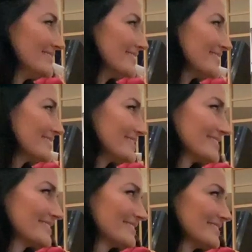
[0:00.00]

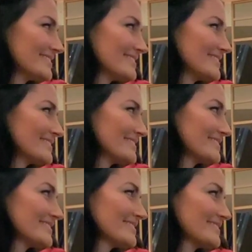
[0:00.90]

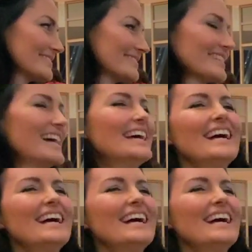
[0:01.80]
This person isn't speaking.